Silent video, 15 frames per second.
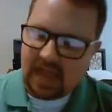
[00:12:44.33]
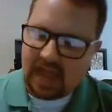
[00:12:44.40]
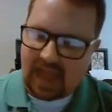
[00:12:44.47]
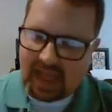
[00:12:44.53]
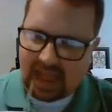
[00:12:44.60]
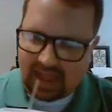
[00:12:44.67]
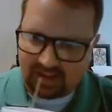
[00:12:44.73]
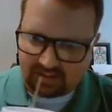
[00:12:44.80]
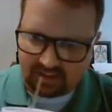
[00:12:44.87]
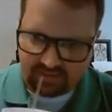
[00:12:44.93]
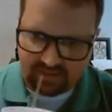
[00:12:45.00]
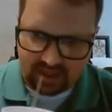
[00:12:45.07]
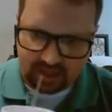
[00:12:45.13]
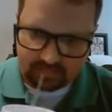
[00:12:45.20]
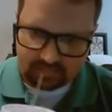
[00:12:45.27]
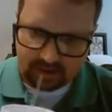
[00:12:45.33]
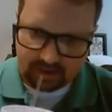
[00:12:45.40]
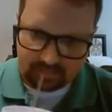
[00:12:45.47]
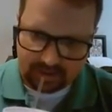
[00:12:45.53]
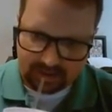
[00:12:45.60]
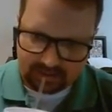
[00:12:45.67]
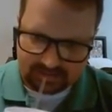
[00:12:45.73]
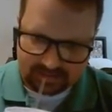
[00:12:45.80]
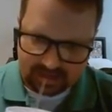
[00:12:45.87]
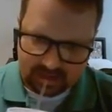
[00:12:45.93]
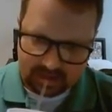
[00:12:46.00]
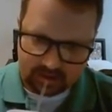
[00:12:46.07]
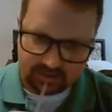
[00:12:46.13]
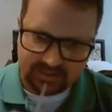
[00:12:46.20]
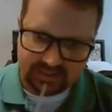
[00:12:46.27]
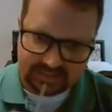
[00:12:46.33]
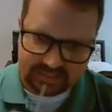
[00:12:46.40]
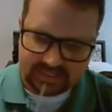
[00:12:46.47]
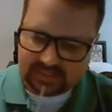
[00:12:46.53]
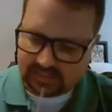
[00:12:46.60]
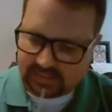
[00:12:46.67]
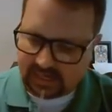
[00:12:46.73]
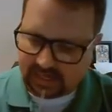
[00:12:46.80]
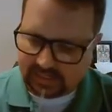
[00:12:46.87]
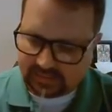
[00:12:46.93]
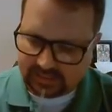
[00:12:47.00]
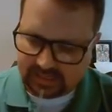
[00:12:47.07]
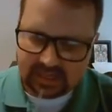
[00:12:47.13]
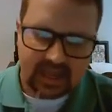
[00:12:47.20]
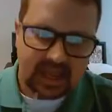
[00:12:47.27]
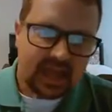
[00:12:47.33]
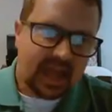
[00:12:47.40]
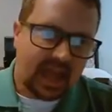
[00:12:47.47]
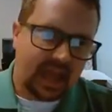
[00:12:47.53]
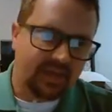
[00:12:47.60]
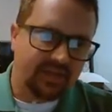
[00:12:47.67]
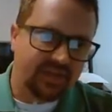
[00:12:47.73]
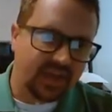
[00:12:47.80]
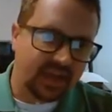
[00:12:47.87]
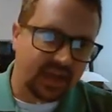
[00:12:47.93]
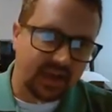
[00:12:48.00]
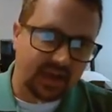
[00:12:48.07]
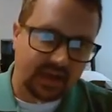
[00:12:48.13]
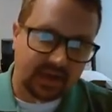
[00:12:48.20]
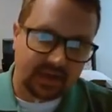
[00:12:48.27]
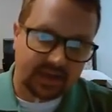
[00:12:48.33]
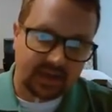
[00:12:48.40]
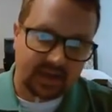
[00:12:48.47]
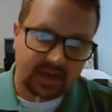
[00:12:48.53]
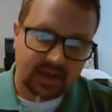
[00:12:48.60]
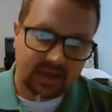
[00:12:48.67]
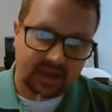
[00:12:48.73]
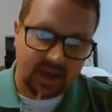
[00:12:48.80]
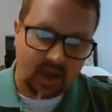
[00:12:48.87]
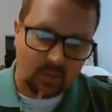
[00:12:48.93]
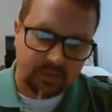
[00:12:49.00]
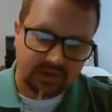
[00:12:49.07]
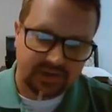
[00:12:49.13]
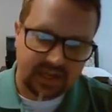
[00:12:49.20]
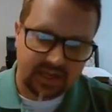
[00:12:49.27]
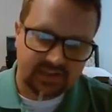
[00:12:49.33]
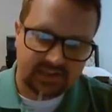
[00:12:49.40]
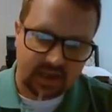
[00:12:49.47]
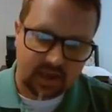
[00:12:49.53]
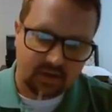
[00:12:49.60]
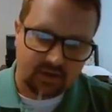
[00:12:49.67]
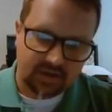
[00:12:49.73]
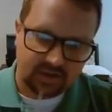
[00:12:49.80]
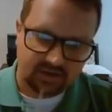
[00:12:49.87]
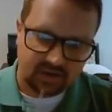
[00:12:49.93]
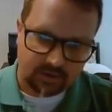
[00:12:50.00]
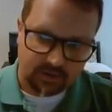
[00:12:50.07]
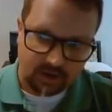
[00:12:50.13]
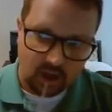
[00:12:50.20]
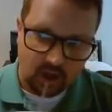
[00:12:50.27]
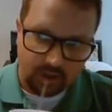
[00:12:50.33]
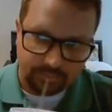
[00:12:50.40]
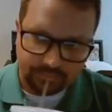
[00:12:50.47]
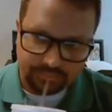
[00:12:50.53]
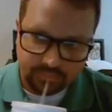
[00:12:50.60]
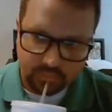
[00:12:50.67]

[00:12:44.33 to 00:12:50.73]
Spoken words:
activate my B cell and sensitize it, and then a helper T cell can turn it on.